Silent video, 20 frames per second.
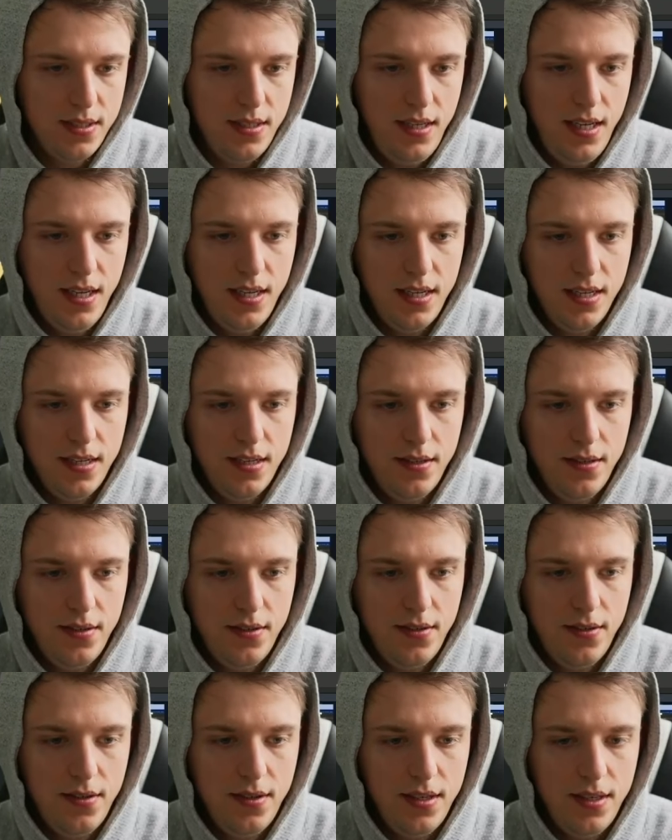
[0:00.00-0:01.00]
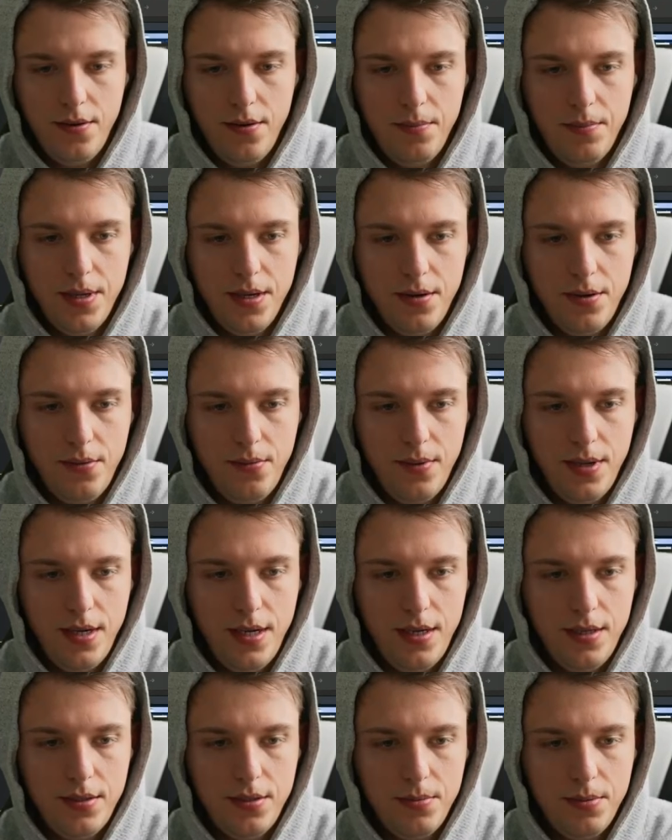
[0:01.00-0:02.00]
neat code, a better
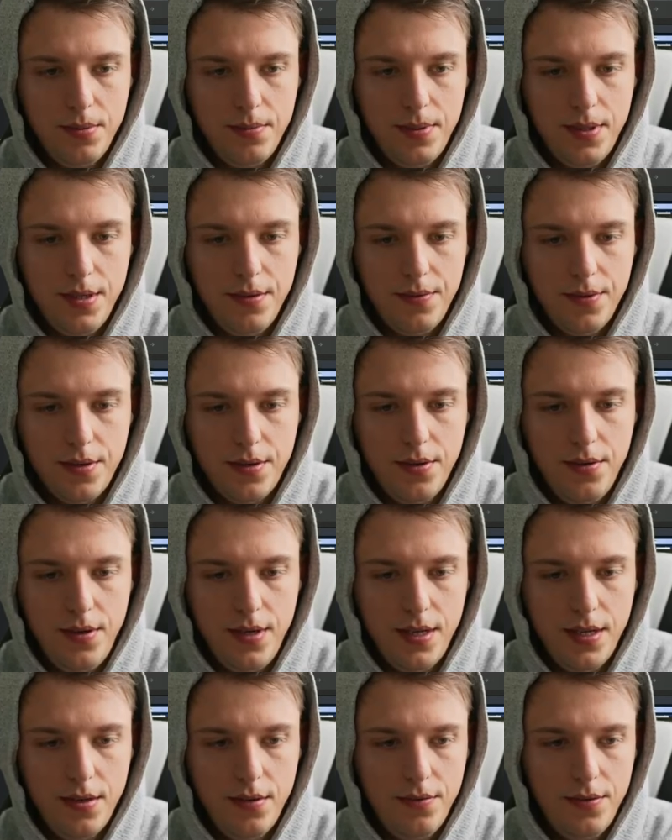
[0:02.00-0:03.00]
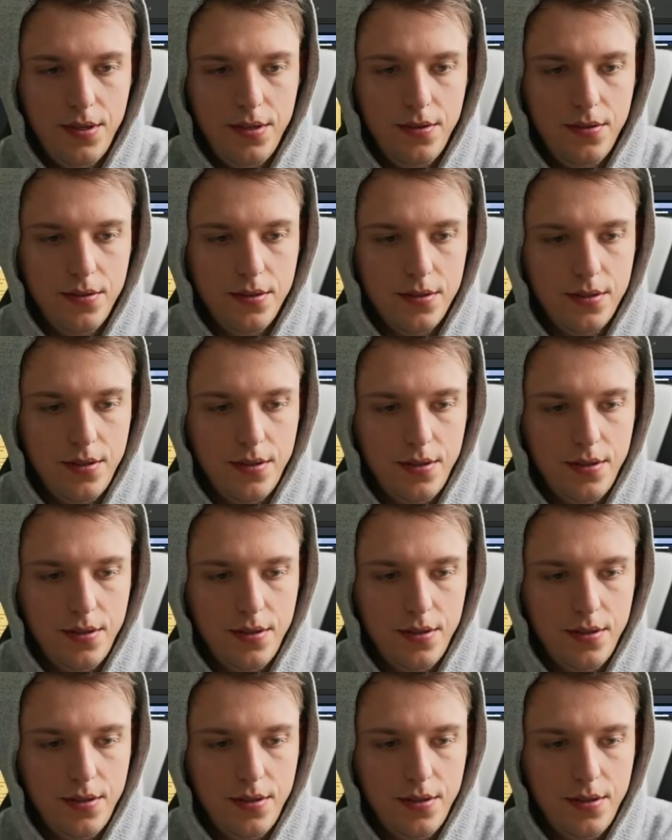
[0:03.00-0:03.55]
way to prepare for coding interviews.